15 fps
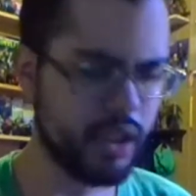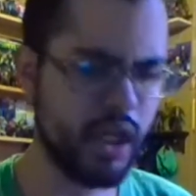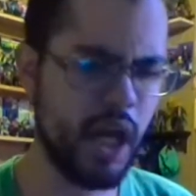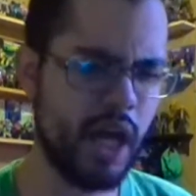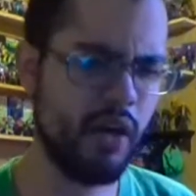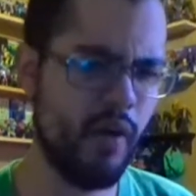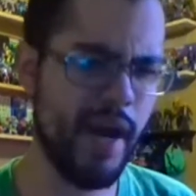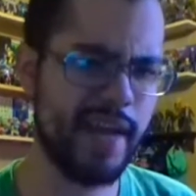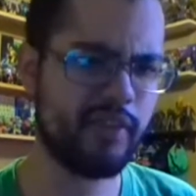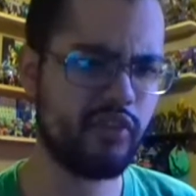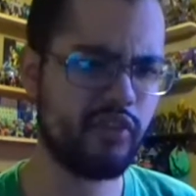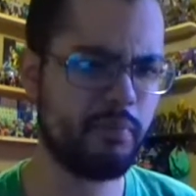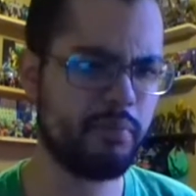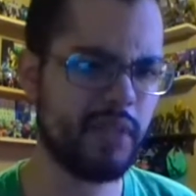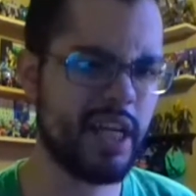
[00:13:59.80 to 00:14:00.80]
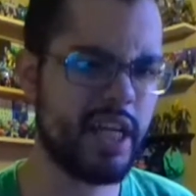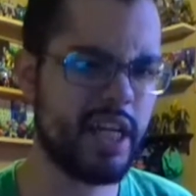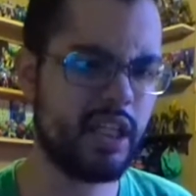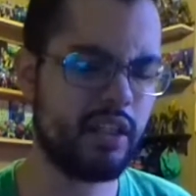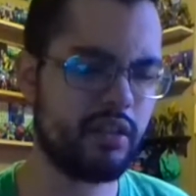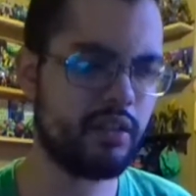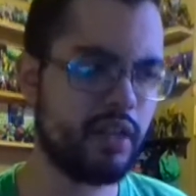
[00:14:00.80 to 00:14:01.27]
how do I
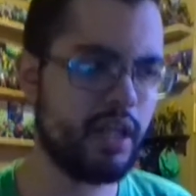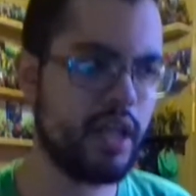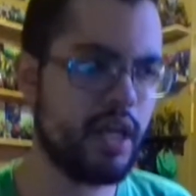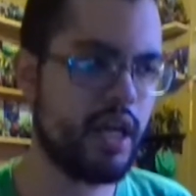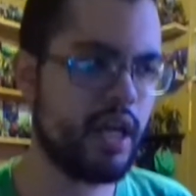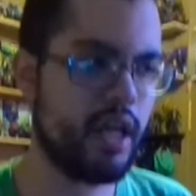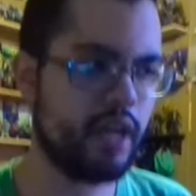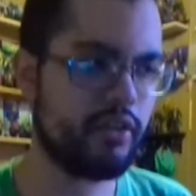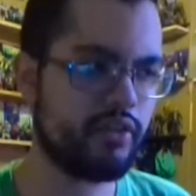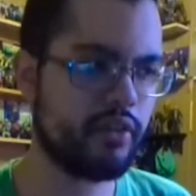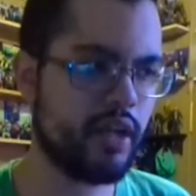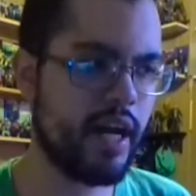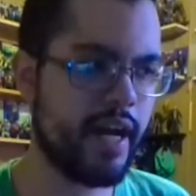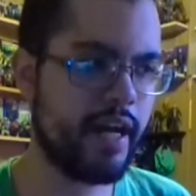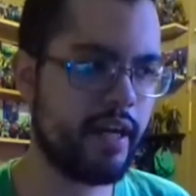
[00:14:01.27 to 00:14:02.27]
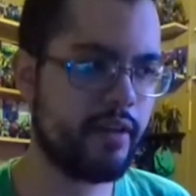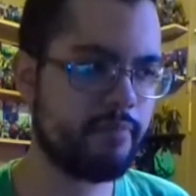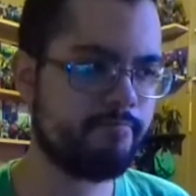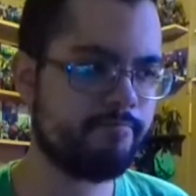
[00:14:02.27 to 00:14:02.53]
explain? It's like,